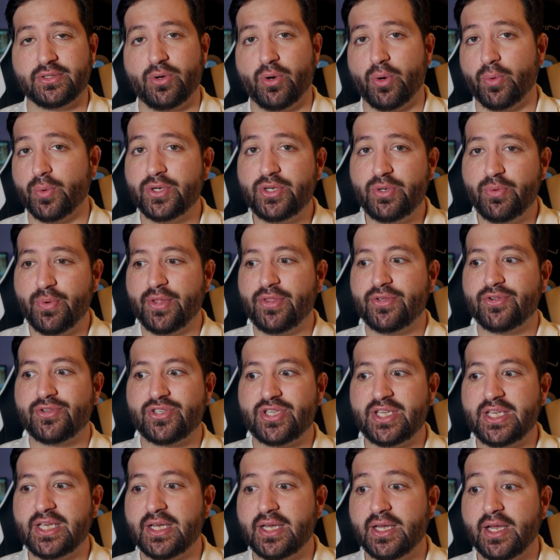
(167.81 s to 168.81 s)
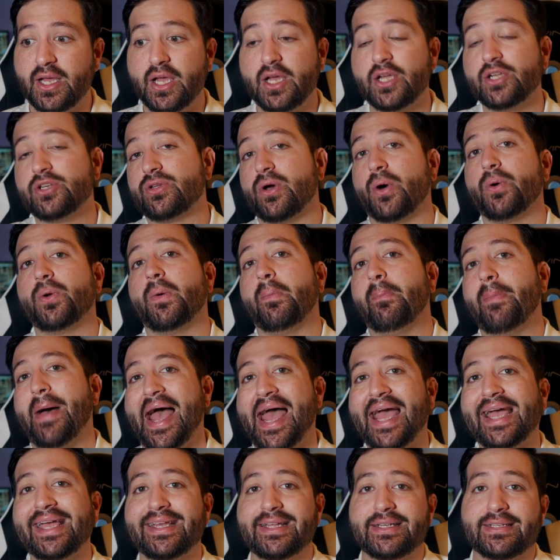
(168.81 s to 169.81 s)
Or would you rather see a total
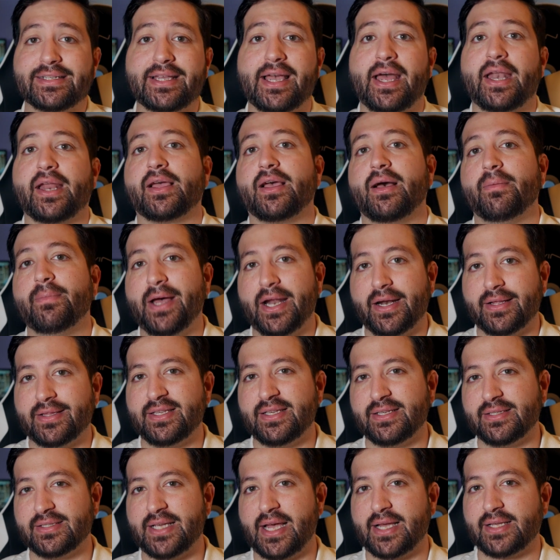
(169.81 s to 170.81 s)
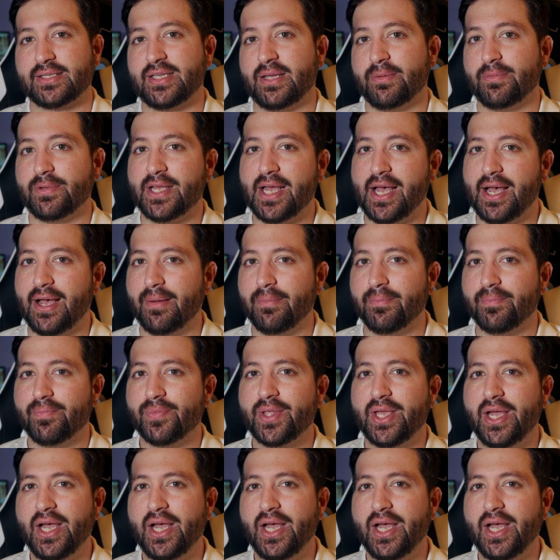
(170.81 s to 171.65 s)
package kind of come out at the exact same time?